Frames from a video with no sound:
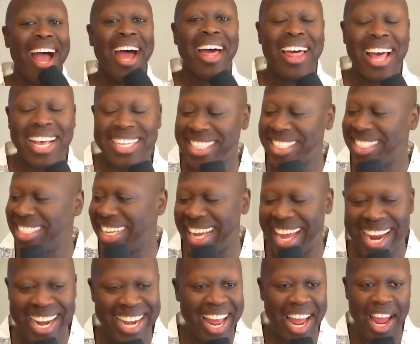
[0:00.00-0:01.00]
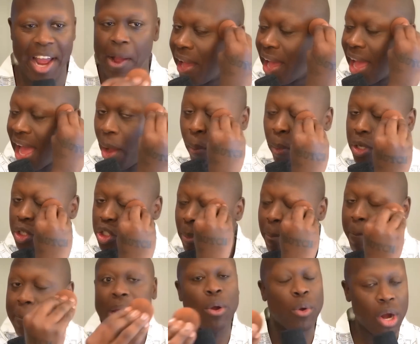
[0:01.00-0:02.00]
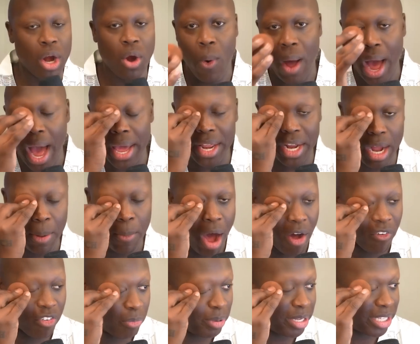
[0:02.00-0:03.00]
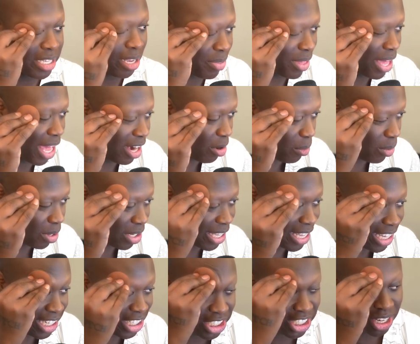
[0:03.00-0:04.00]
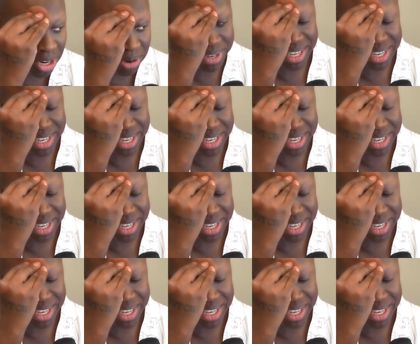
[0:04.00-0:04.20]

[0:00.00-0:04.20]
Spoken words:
That's such a gay name. I want Jamiroquai to come offer me something. I don't want, get your